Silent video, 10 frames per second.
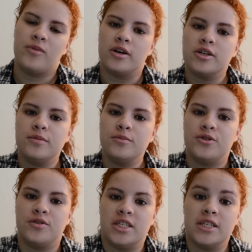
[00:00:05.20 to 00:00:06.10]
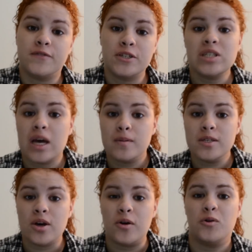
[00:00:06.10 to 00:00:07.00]
welcome to the first
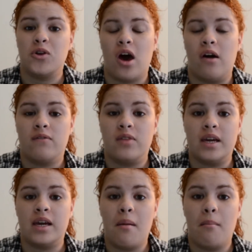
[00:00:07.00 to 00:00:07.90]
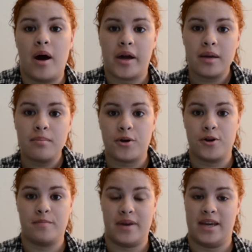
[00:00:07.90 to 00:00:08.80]
episode of the
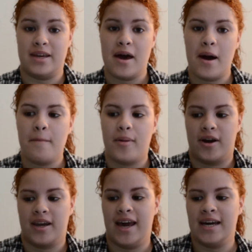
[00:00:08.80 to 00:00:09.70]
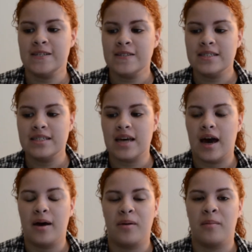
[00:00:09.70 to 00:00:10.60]
Mockingbyrd Made podcast.
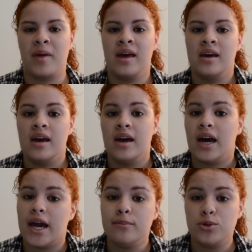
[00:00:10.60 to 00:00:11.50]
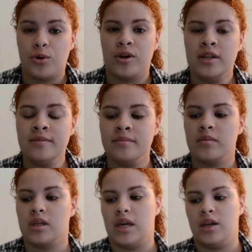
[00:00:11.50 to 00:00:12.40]
I'm Jordan,
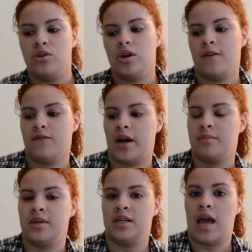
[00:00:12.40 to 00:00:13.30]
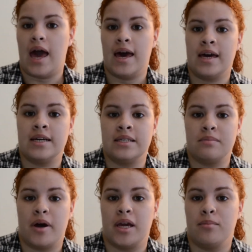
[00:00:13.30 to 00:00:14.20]
and you can find me as
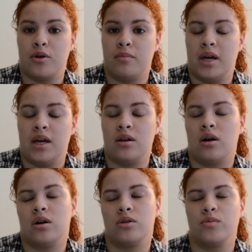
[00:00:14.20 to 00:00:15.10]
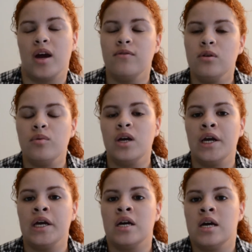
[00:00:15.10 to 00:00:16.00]
Mockingbyrd Made on
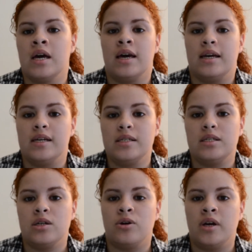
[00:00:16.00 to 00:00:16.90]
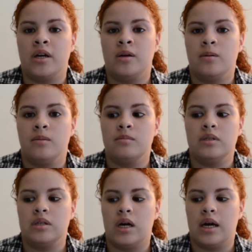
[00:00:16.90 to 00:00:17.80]
Ravelry, Instagram,
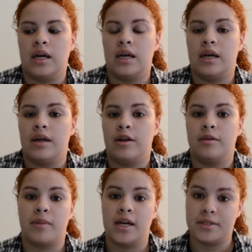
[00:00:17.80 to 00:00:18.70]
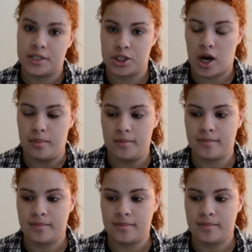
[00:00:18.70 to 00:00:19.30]
and my Etsy shop.